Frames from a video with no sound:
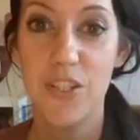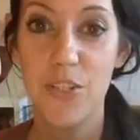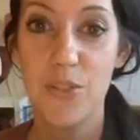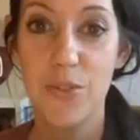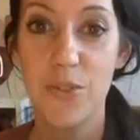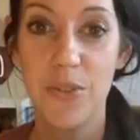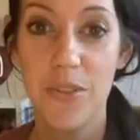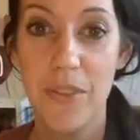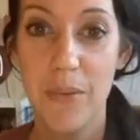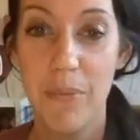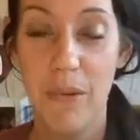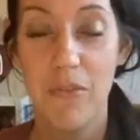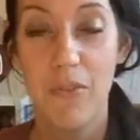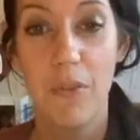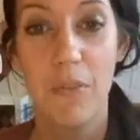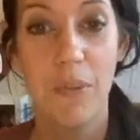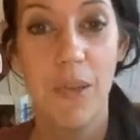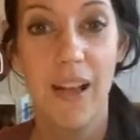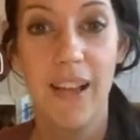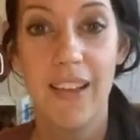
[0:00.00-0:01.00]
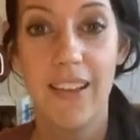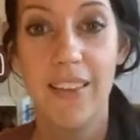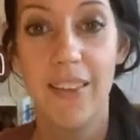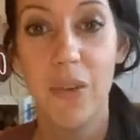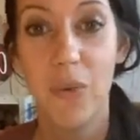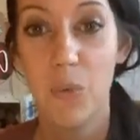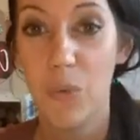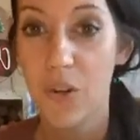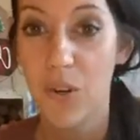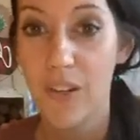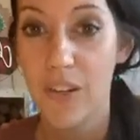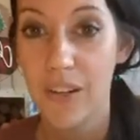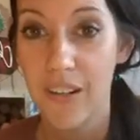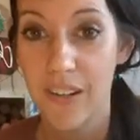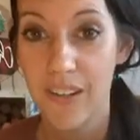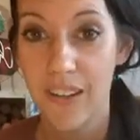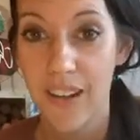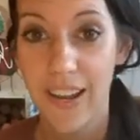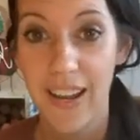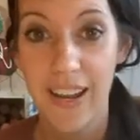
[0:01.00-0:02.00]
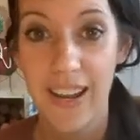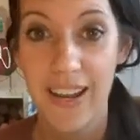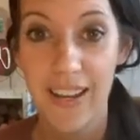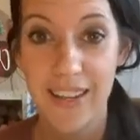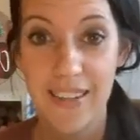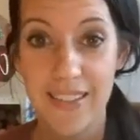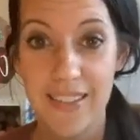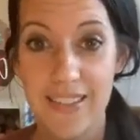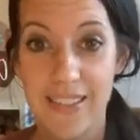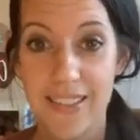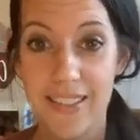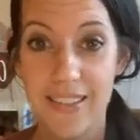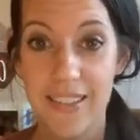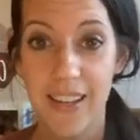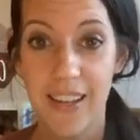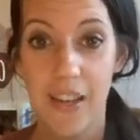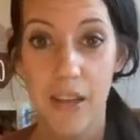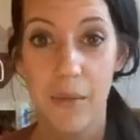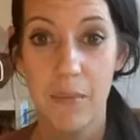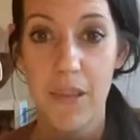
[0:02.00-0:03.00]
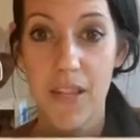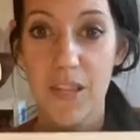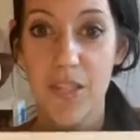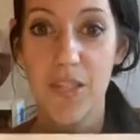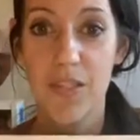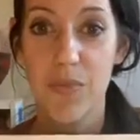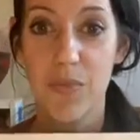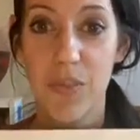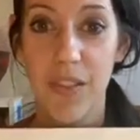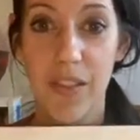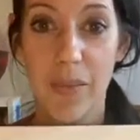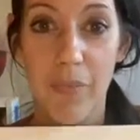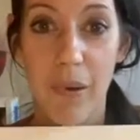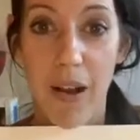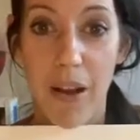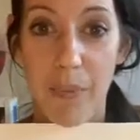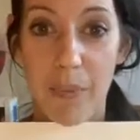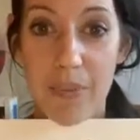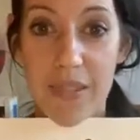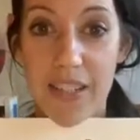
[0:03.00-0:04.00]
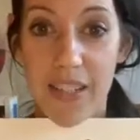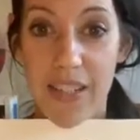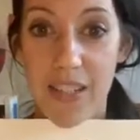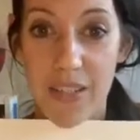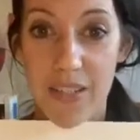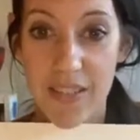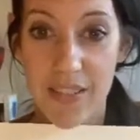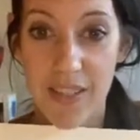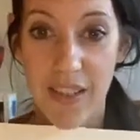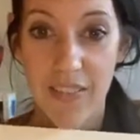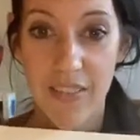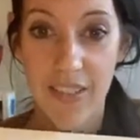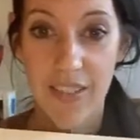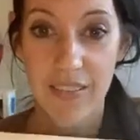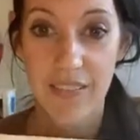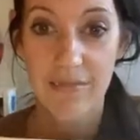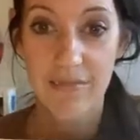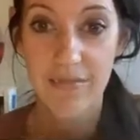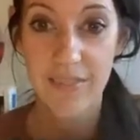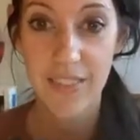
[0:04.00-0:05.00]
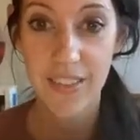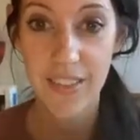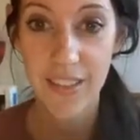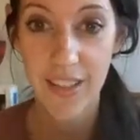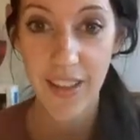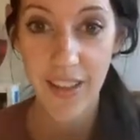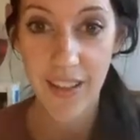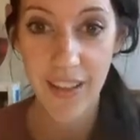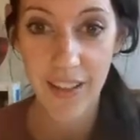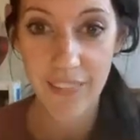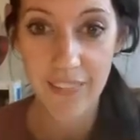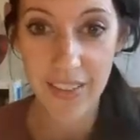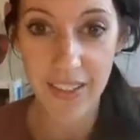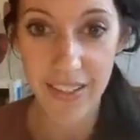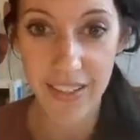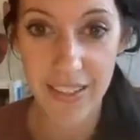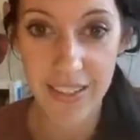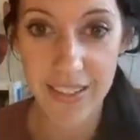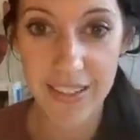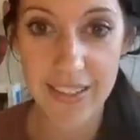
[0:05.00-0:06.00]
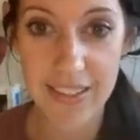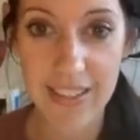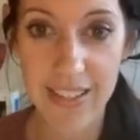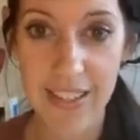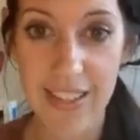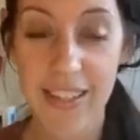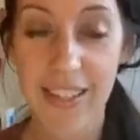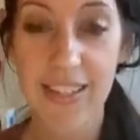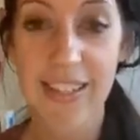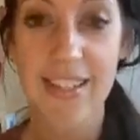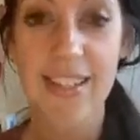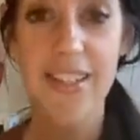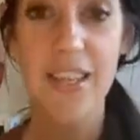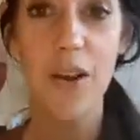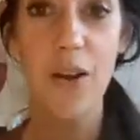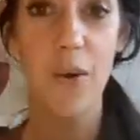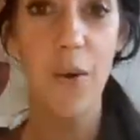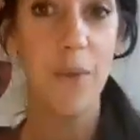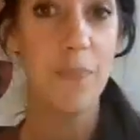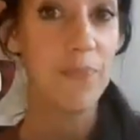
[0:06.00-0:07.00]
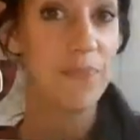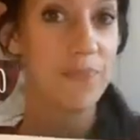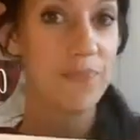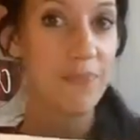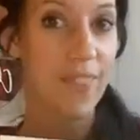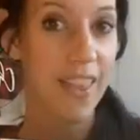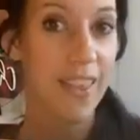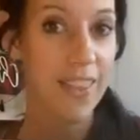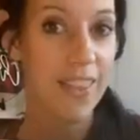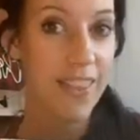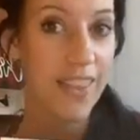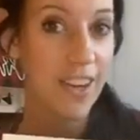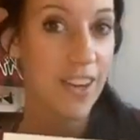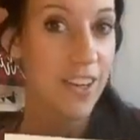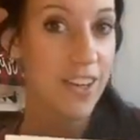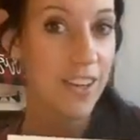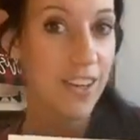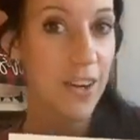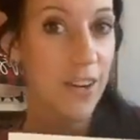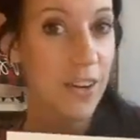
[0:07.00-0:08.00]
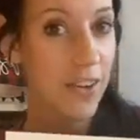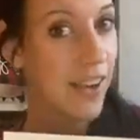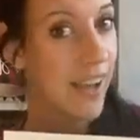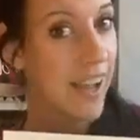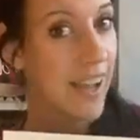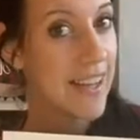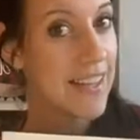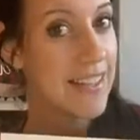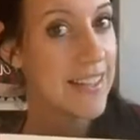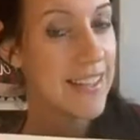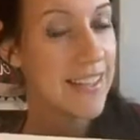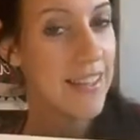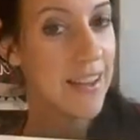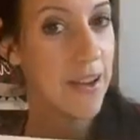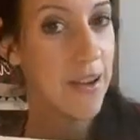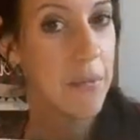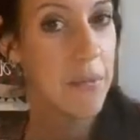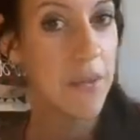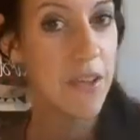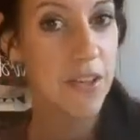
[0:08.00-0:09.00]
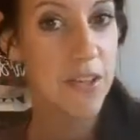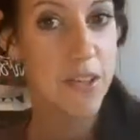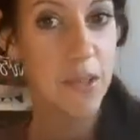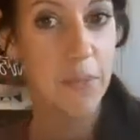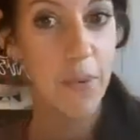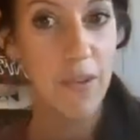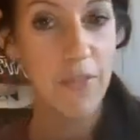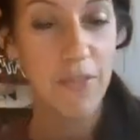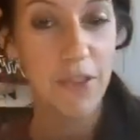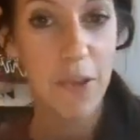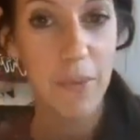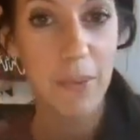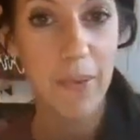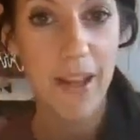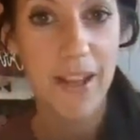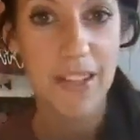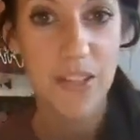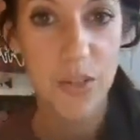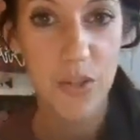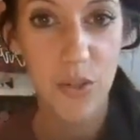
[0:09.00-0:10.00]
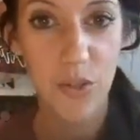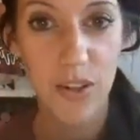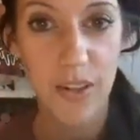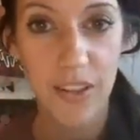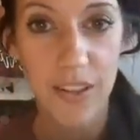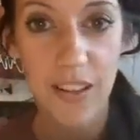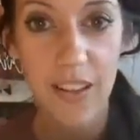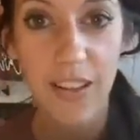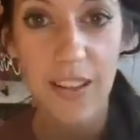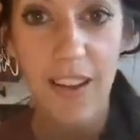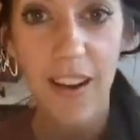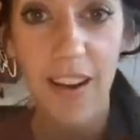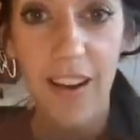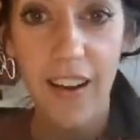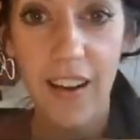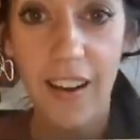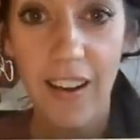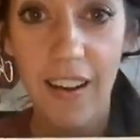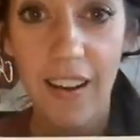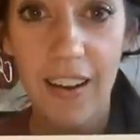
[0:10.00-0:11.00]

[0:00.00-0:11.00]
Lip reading: and do the buffalo plaid in the word, and it just really pops. I just love it. Love it. So there you go, you guys. There's your buffalo plaid tutorial